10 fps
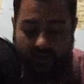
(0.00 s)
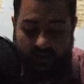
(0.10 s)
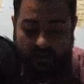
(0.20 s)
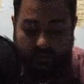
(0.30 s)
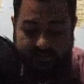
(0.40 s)

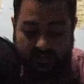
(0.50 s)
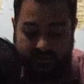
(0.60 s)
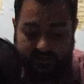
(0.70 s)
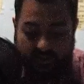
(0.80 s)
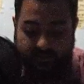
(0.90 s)
I was
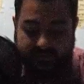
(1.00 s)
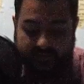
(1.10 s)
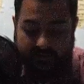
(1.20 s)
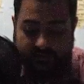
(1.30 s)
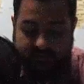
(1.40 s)
actually able
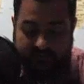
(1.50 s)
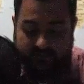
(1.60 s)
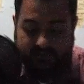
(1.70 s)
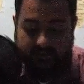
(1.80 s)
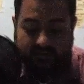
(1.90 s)
to, to
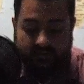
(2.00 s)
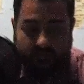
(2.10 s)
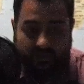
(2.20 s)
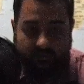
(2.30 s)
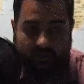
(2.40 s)
visit
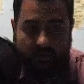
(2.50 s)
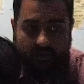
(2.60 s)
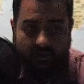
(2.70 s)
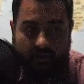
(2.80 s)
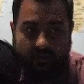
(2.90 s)

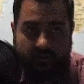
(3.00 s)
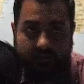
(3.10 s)
Myanmar